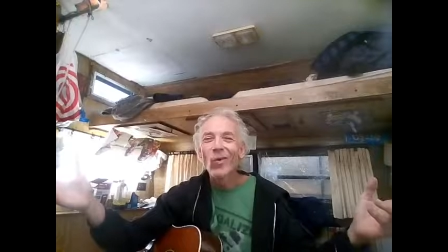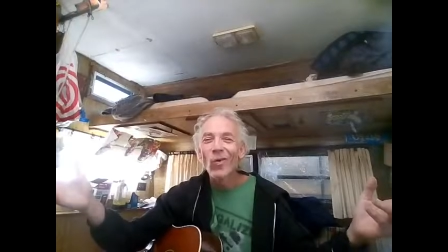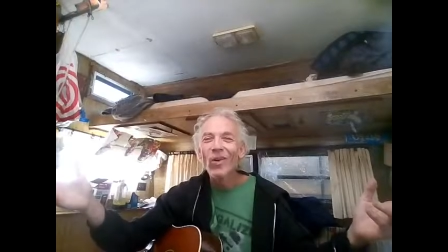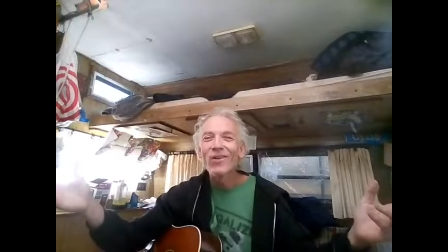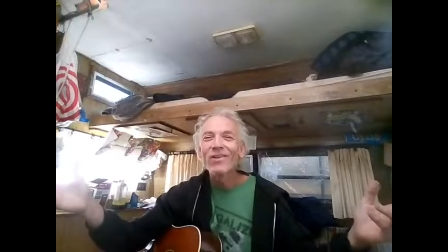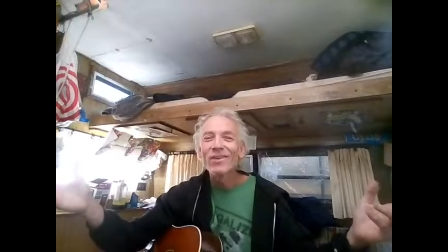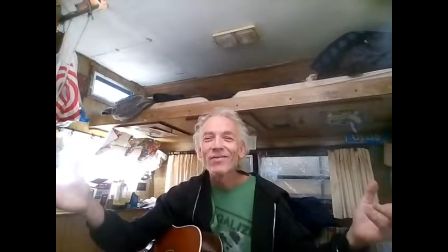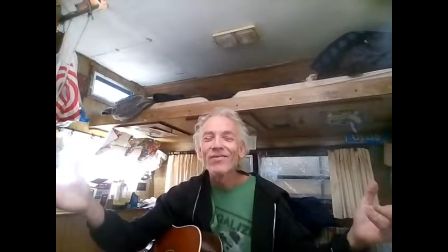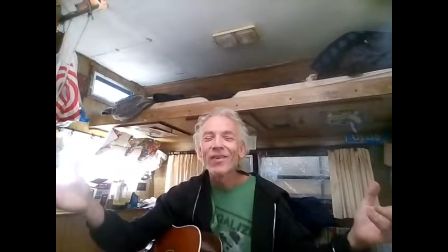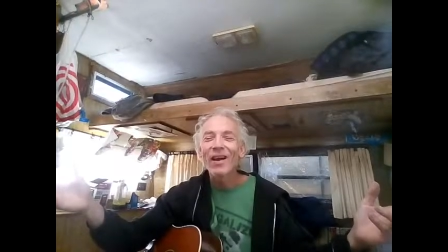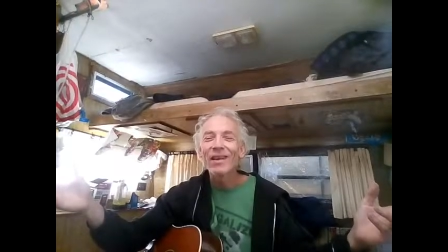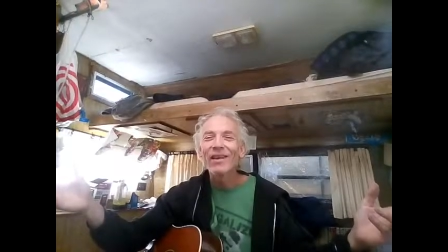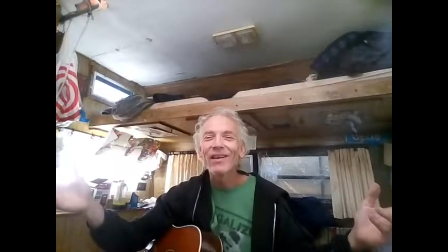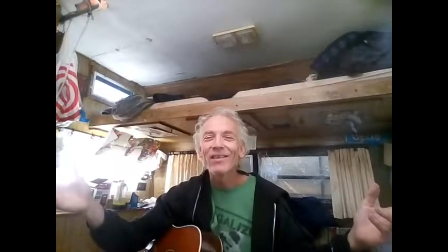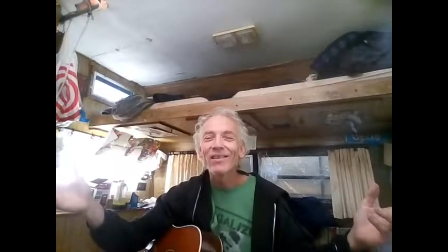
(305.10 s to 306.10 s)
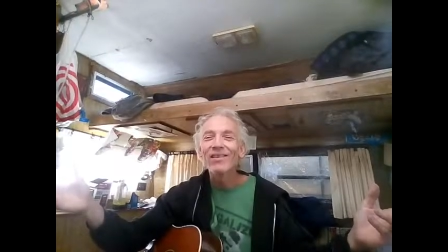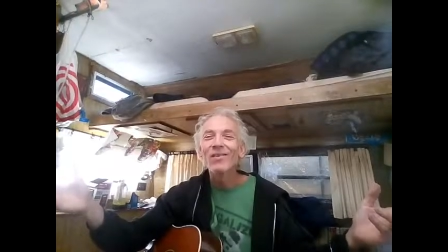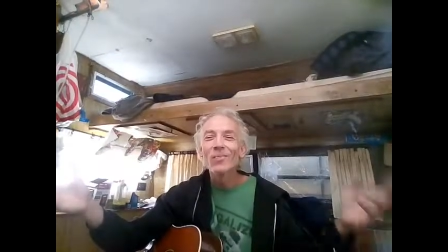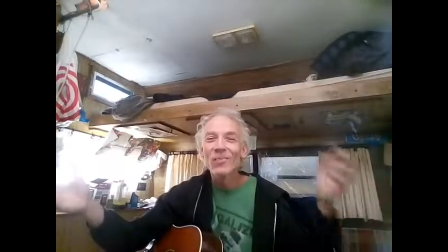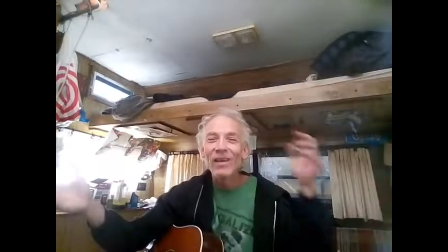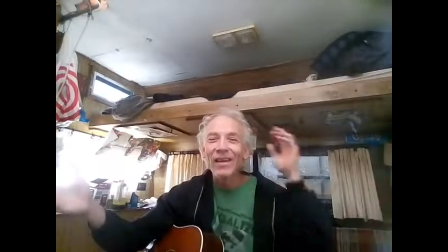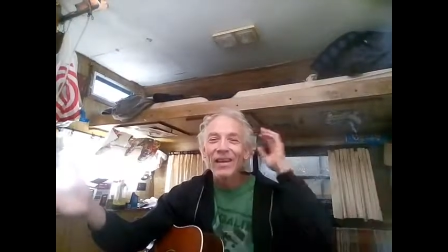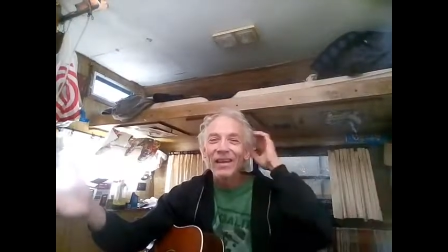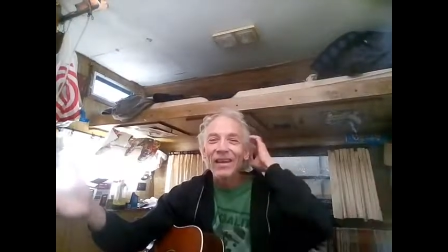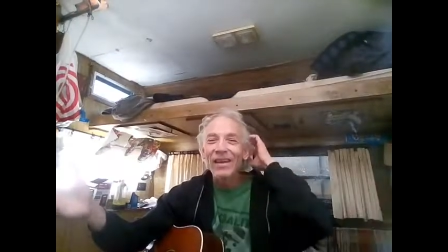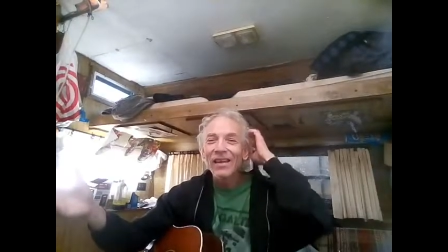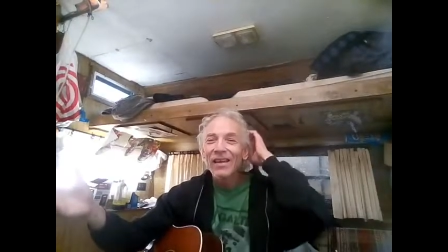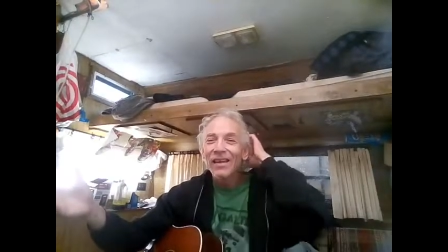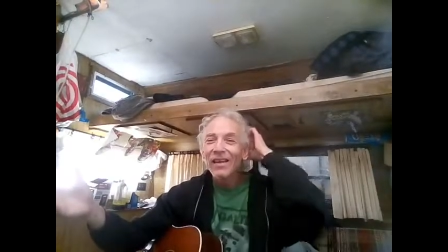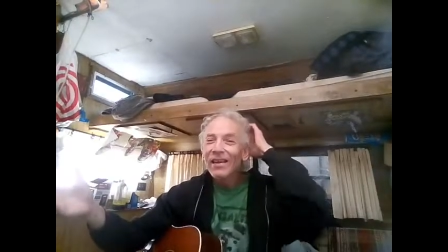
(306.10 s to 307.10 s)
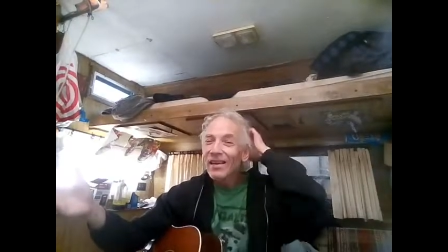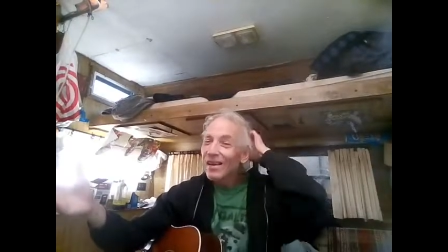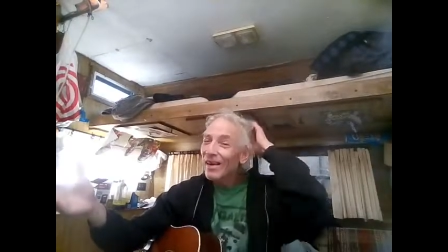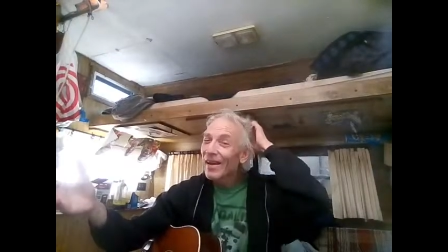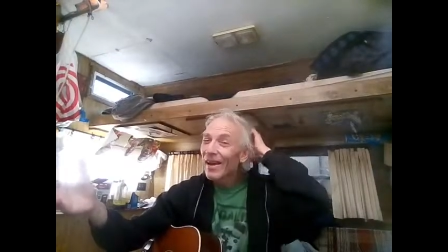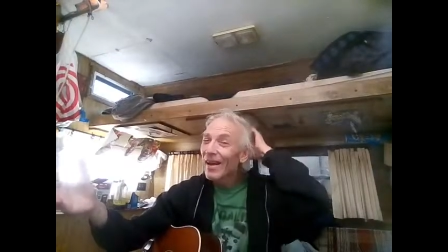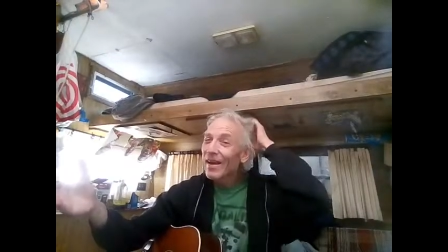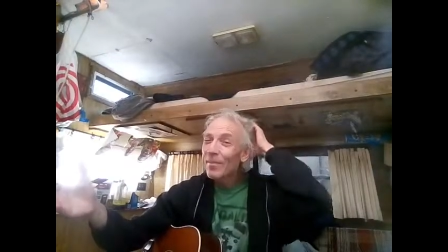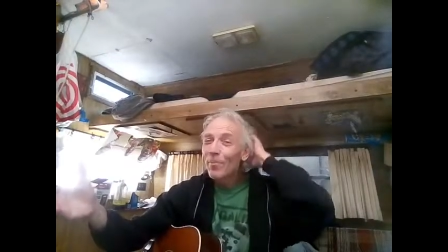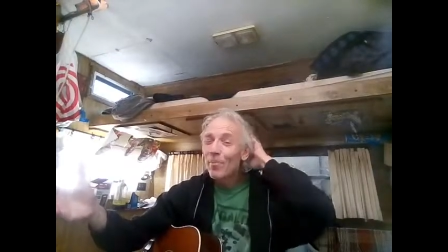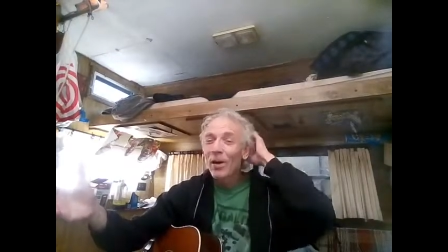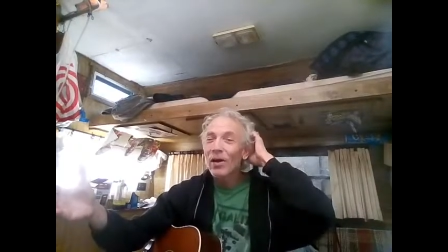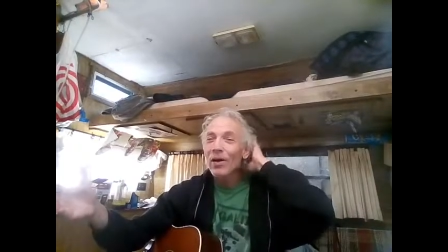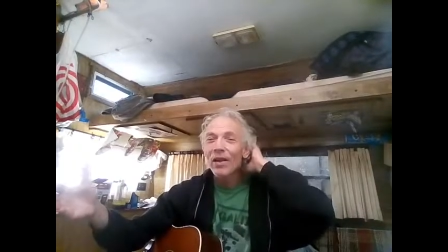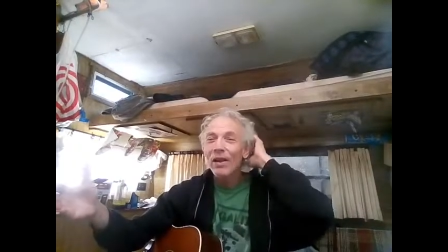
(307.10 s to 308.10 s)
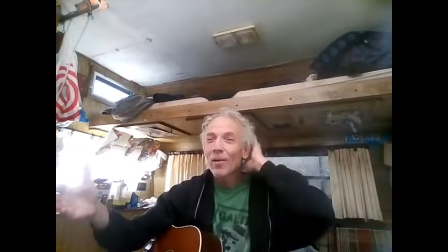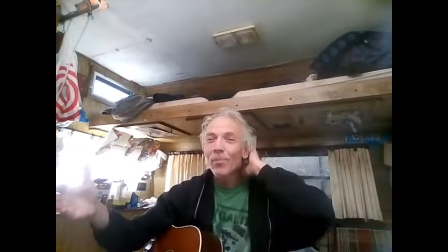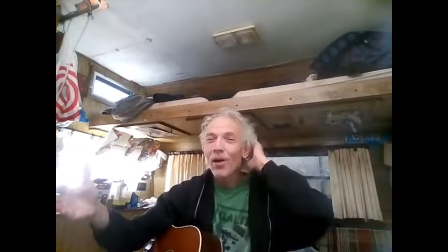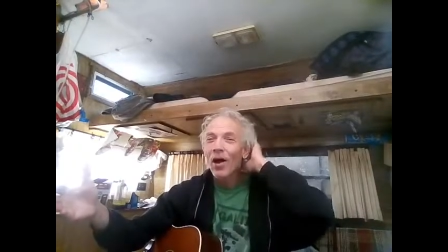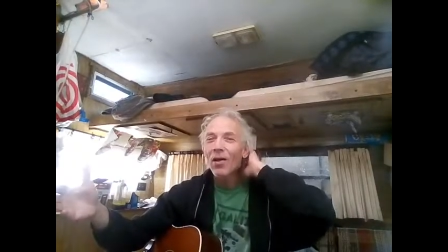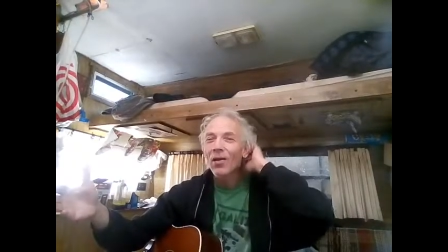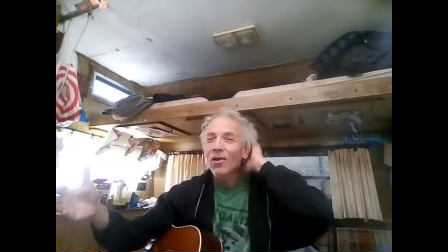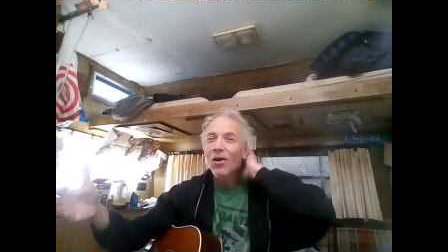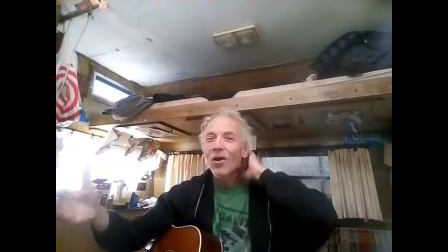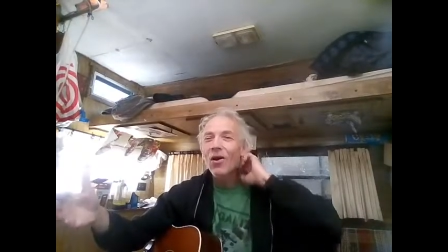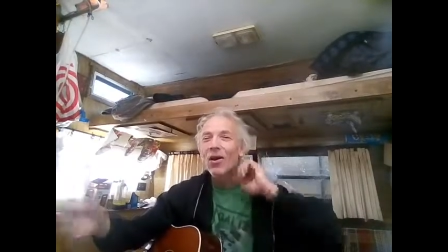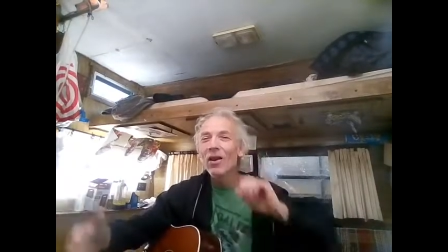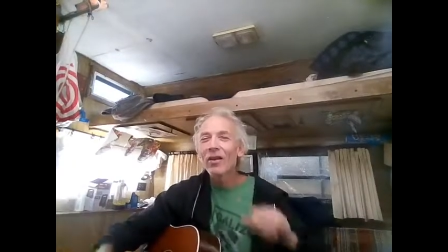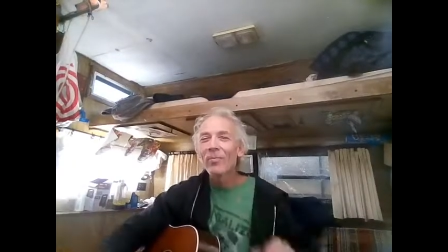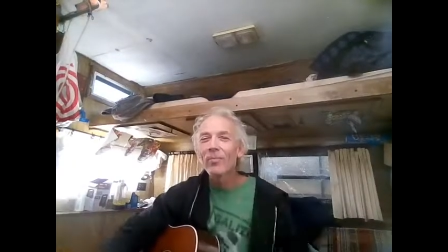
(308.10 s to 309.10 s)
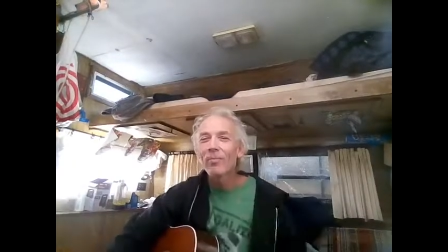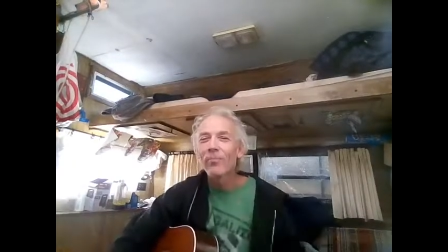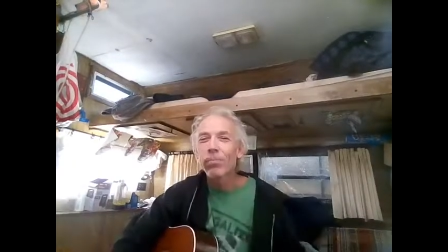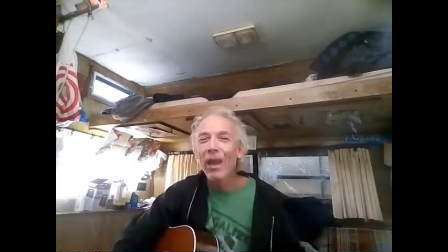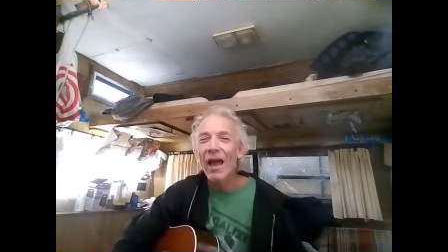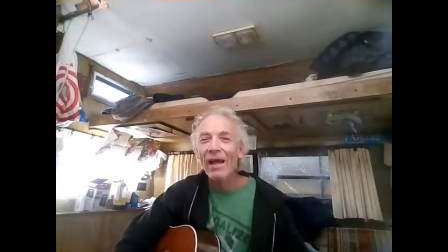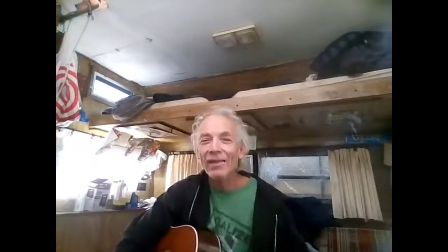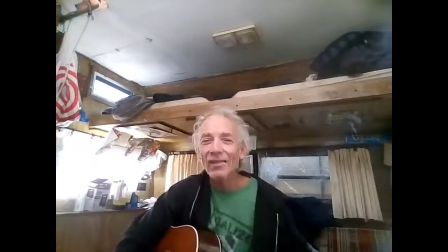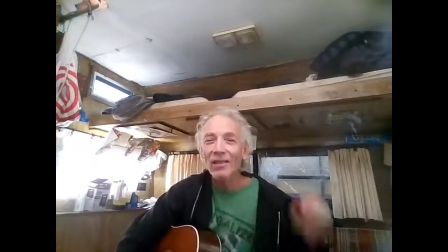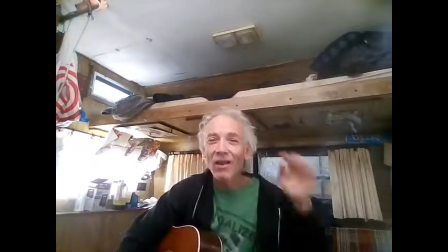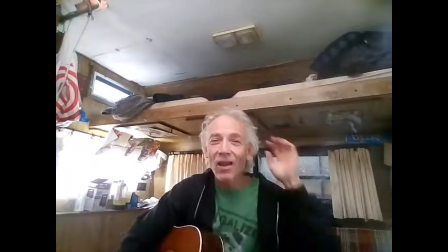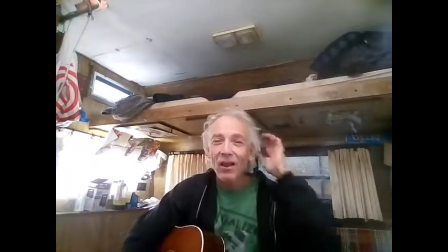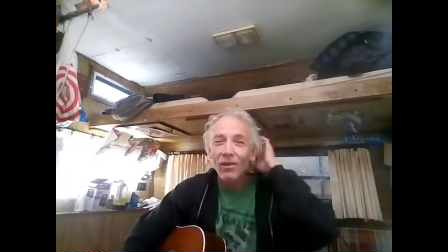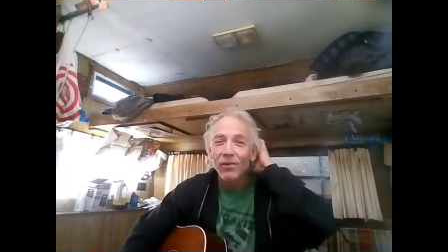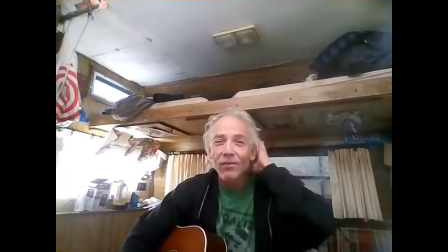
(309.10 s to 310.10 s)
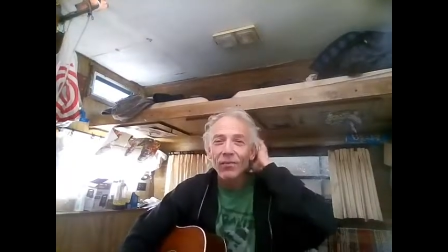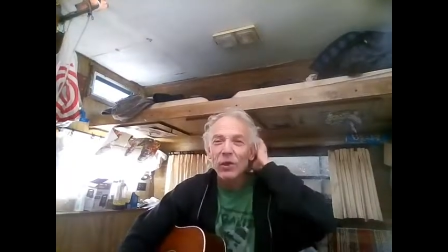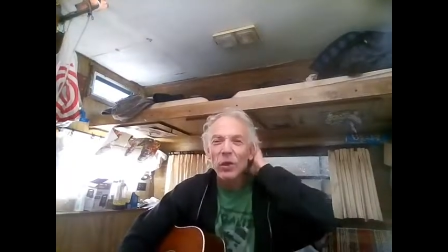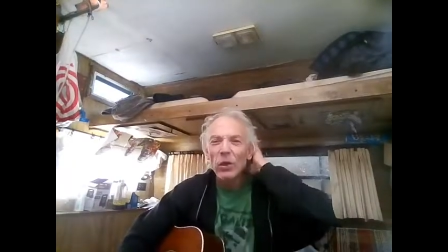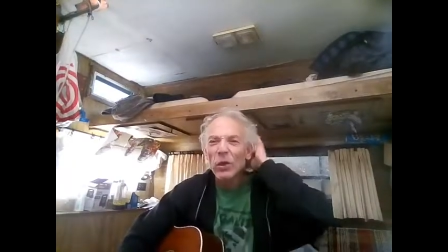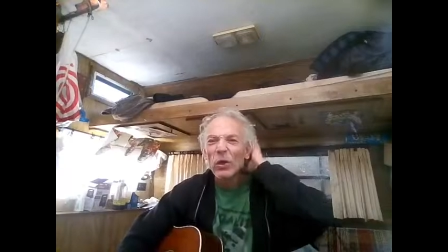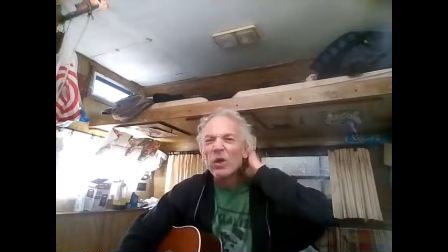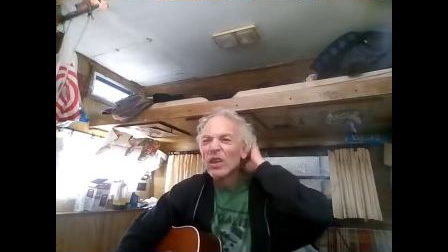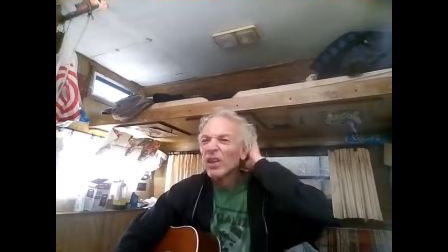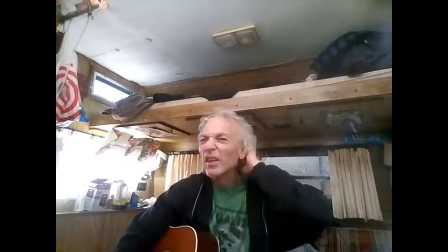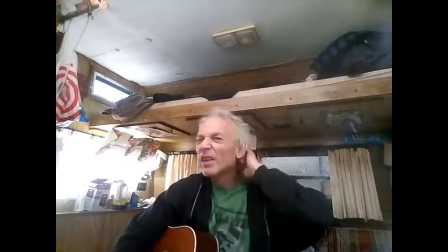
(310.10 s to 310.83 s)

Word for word: wars and fighting and stupidity and burning up all their oil and blasting all their fuel